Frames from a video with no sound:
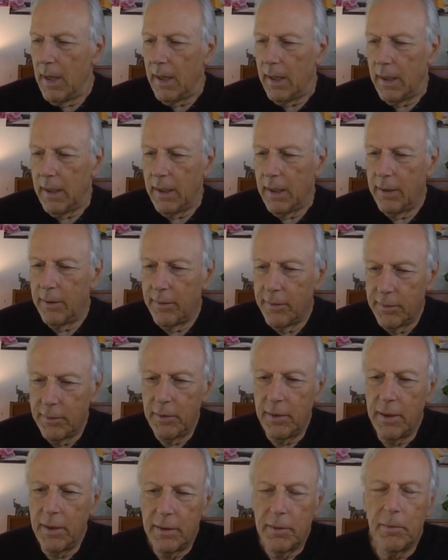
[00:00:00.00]
he
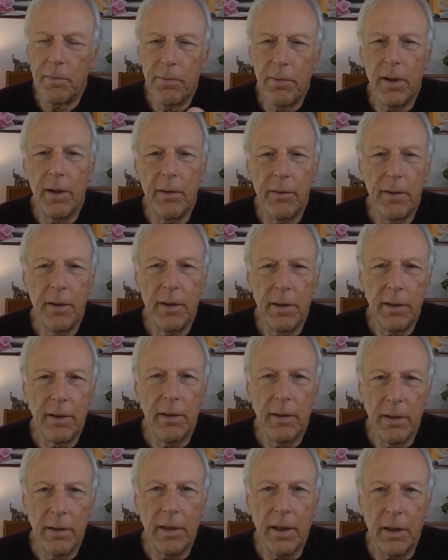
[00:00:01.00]
stood at the front of the
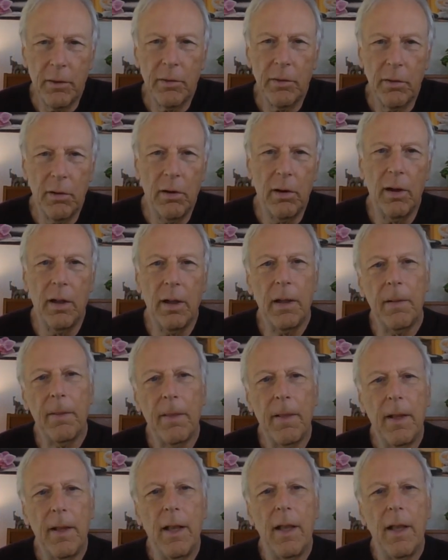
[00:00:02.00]
lecture hall